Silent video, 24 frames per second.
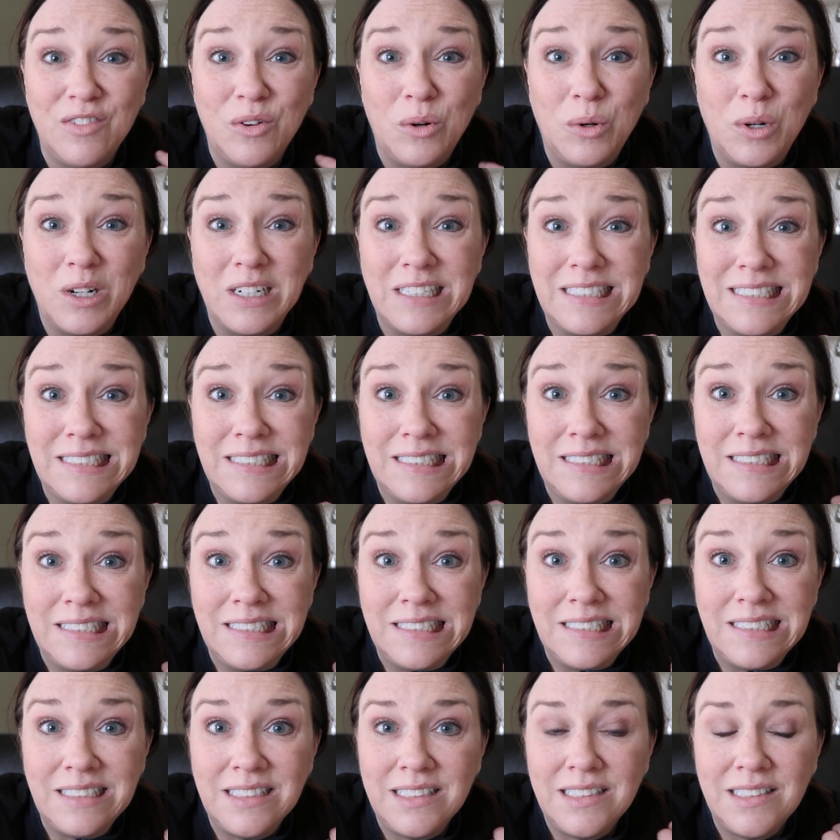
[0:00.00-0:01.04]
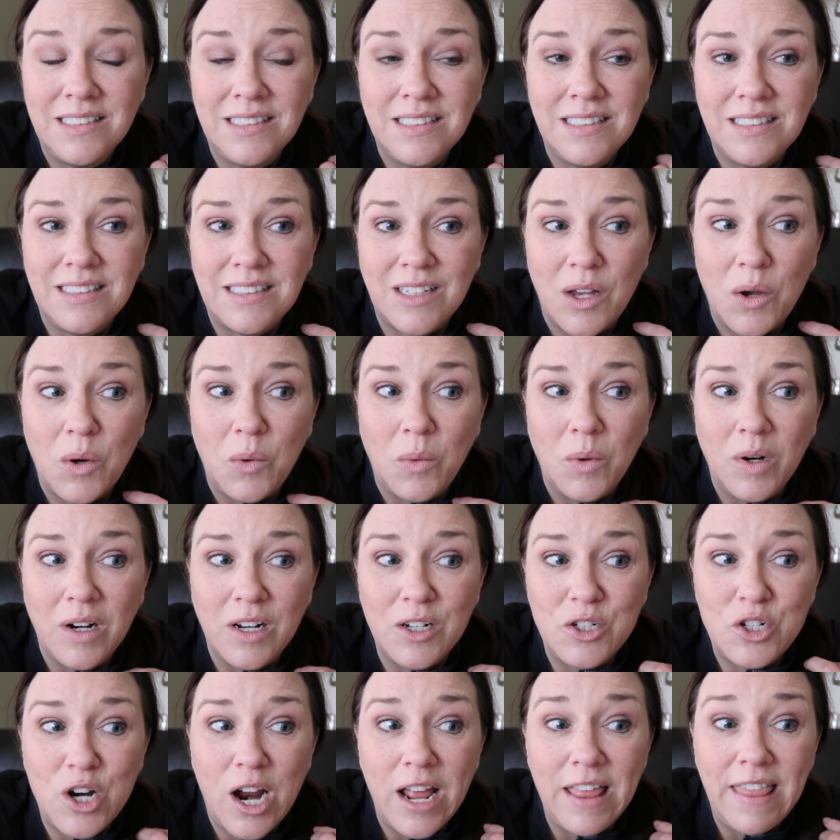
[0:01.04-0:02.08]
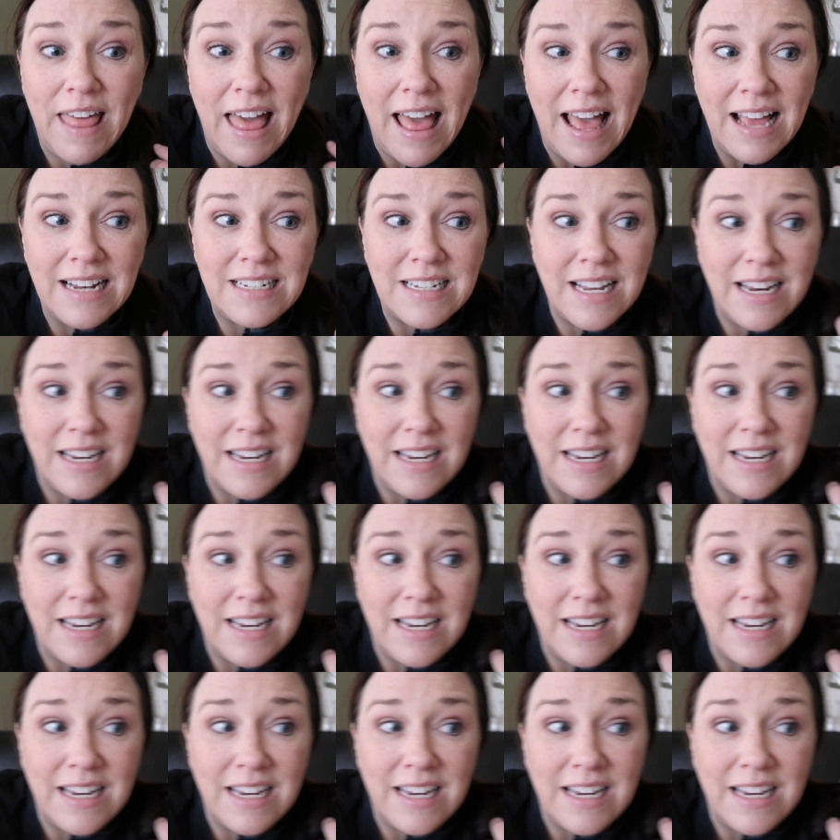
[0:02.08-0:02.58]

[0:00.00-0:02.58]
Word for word: for. So we're gonna try that.